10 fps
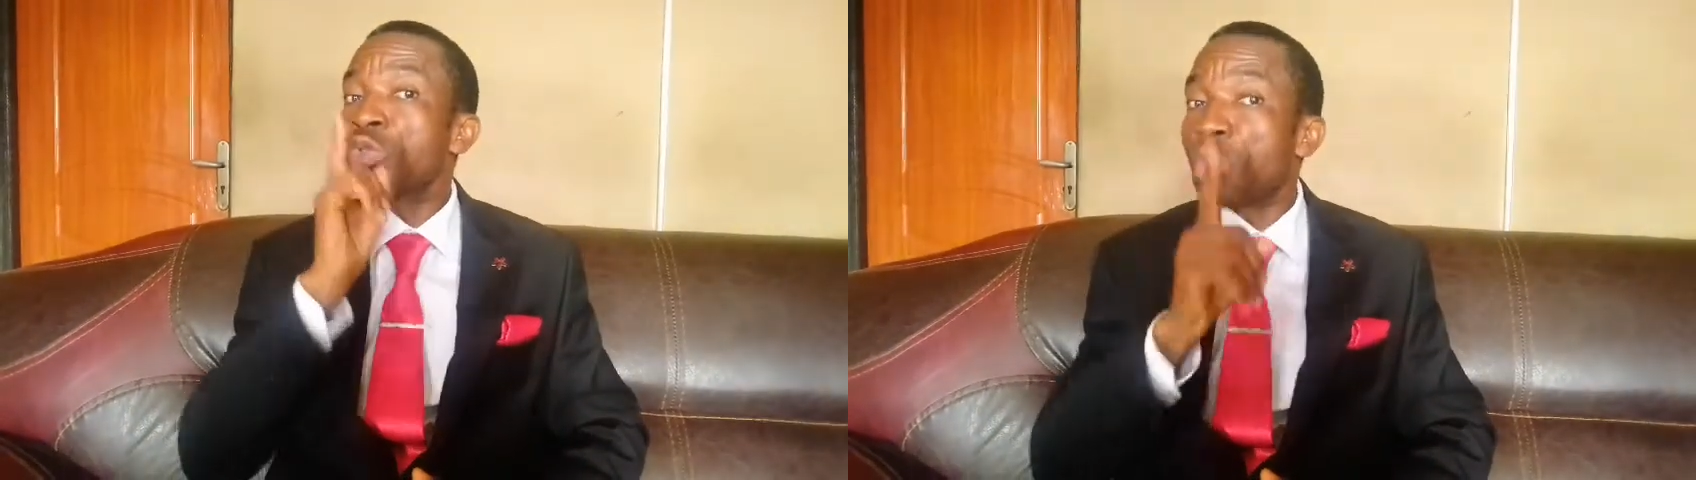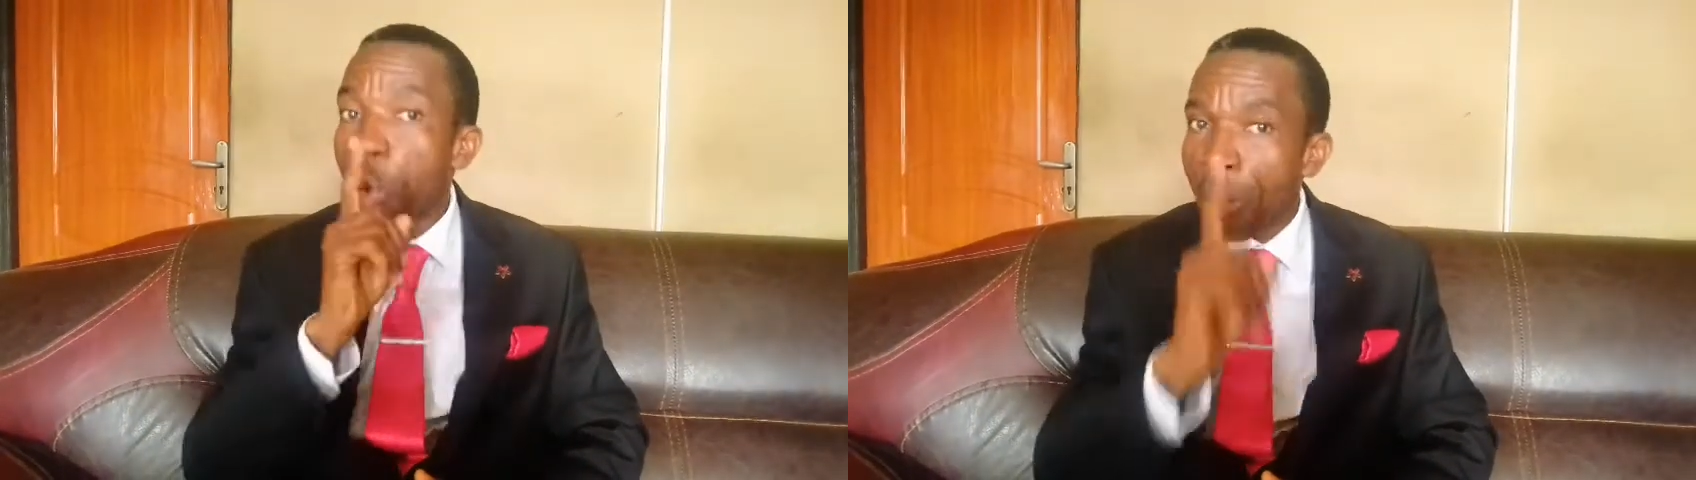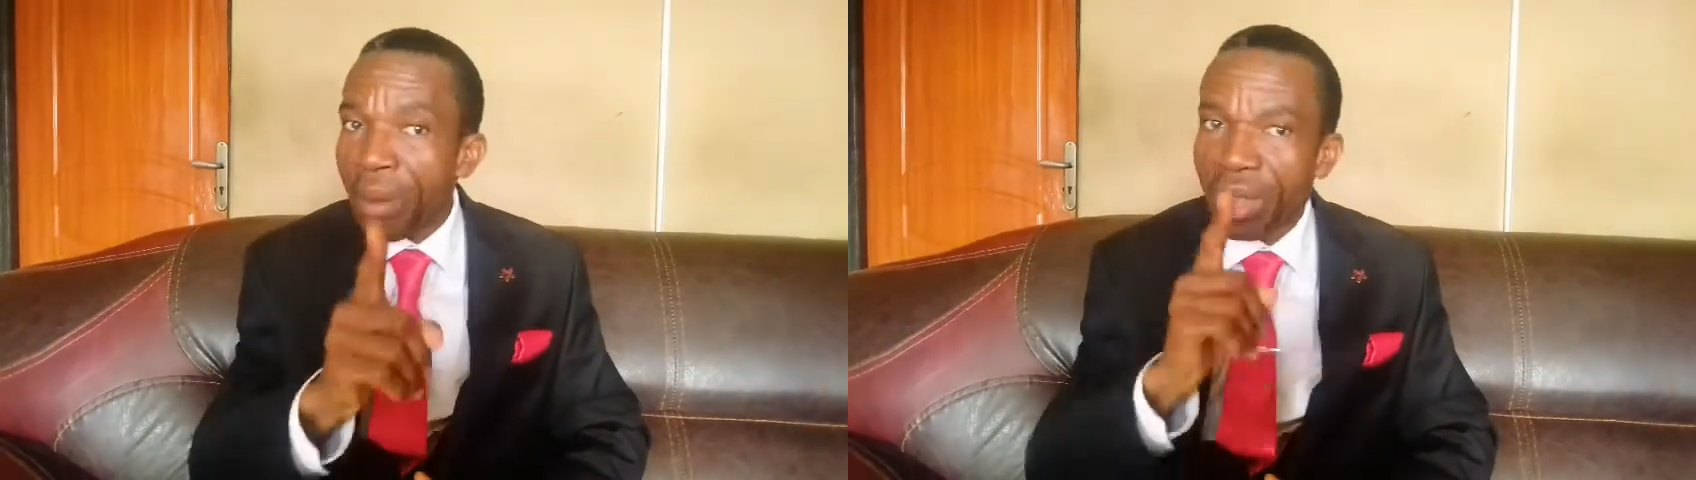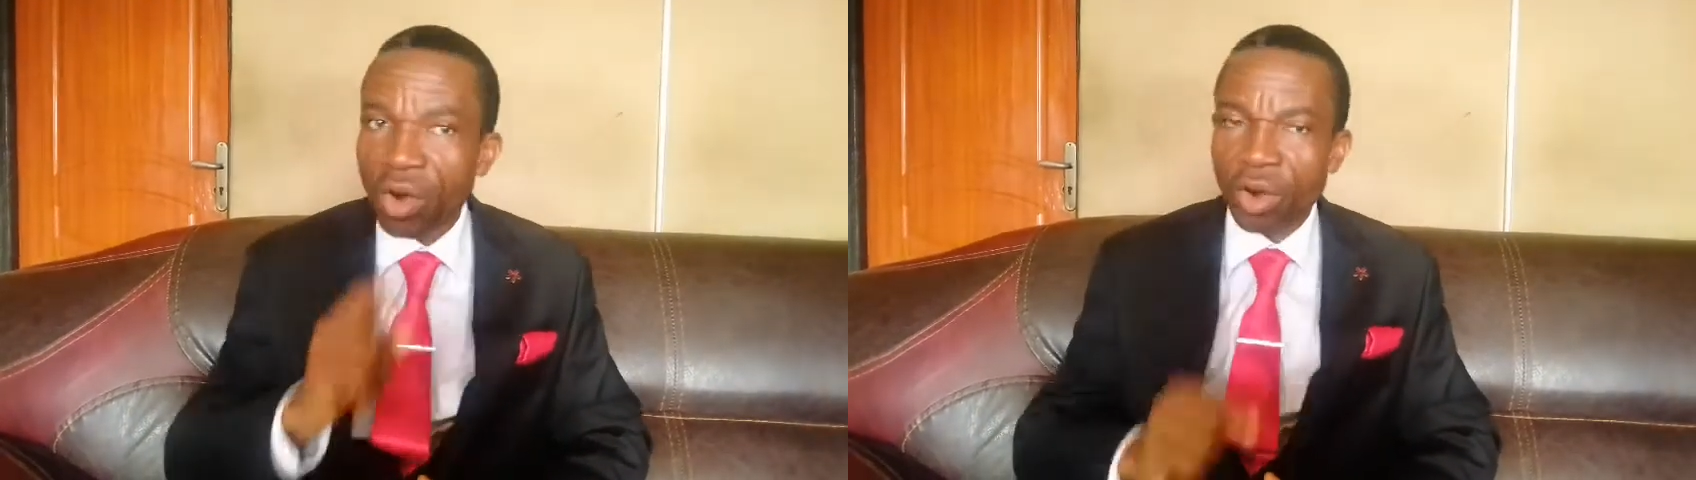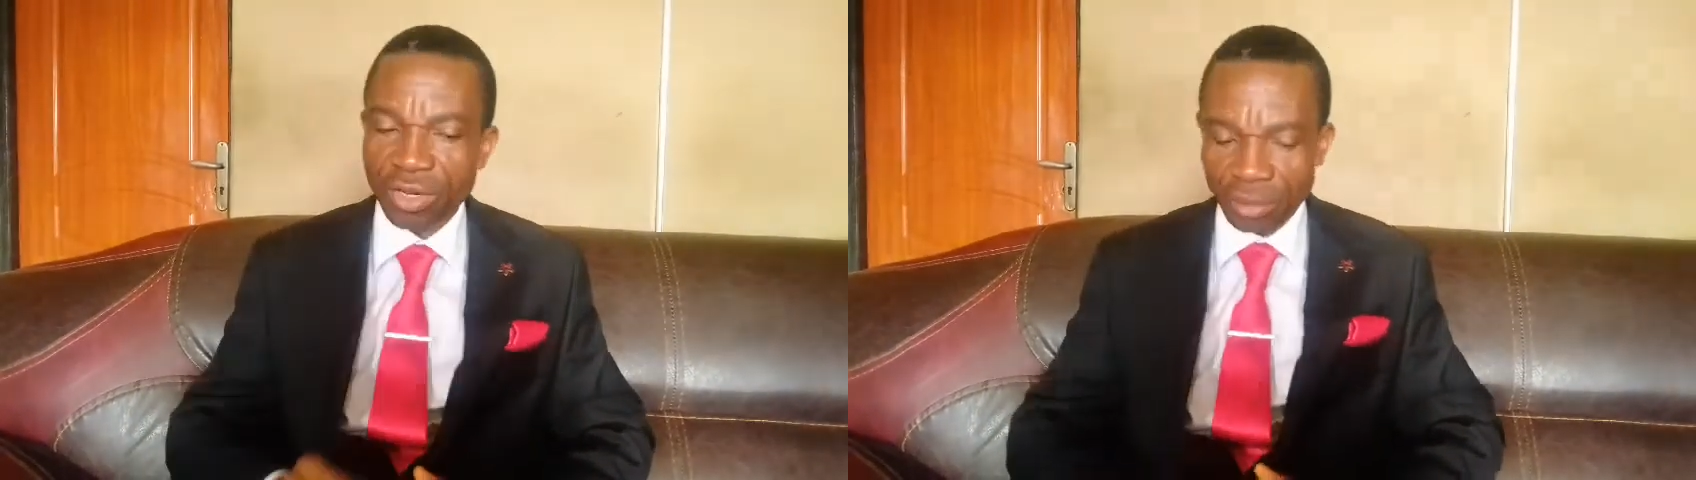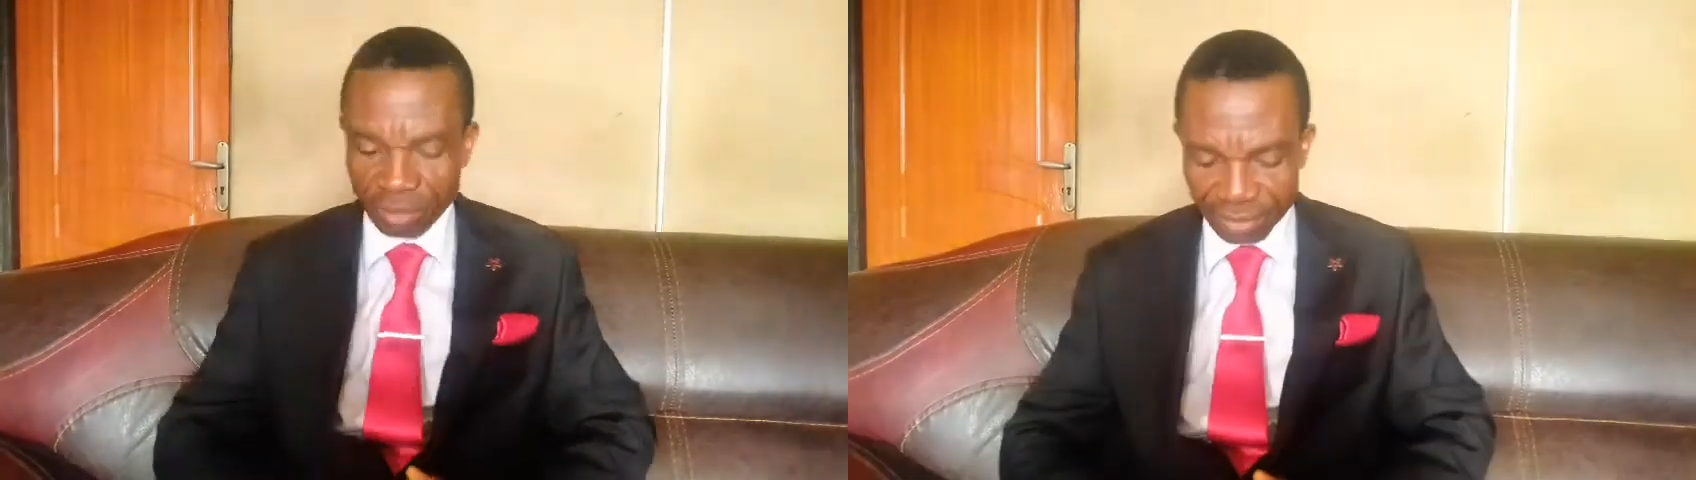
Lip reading: to obey God.